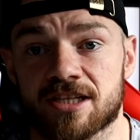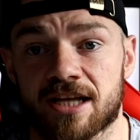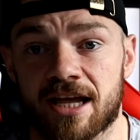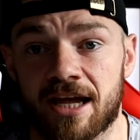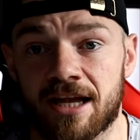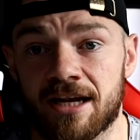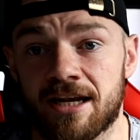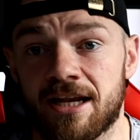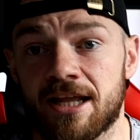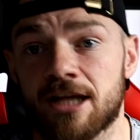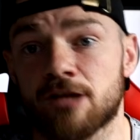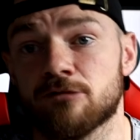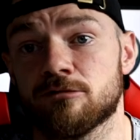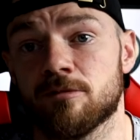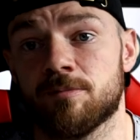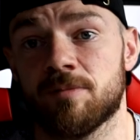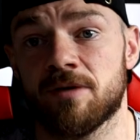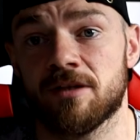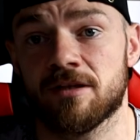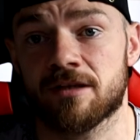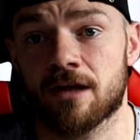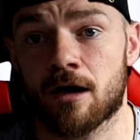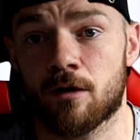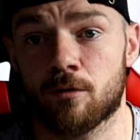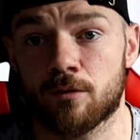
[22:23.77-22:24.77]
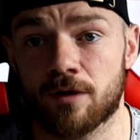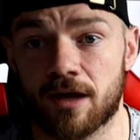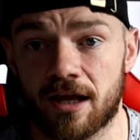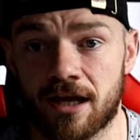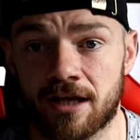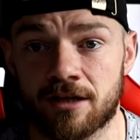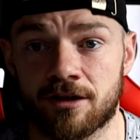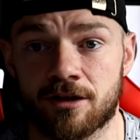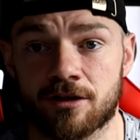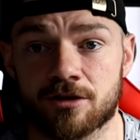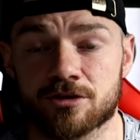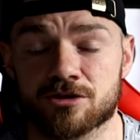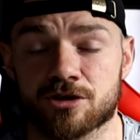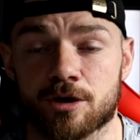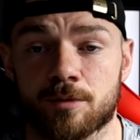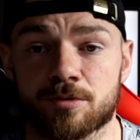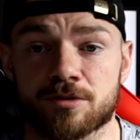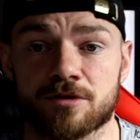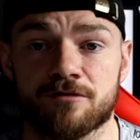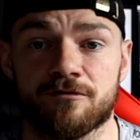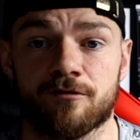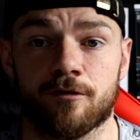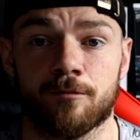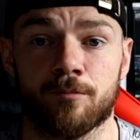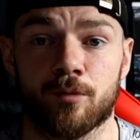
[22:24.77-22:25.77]
Again, links will be down in the
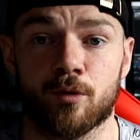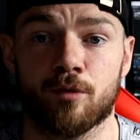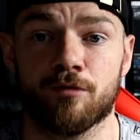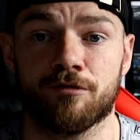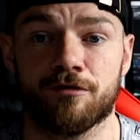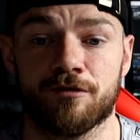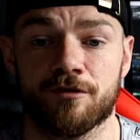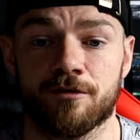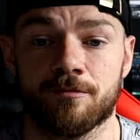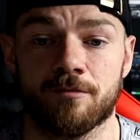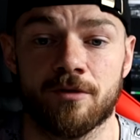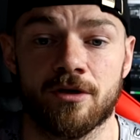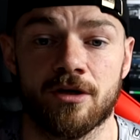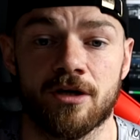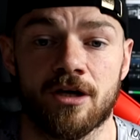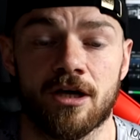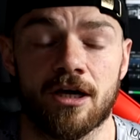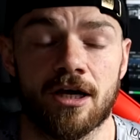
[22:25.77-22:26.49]
description for both of them.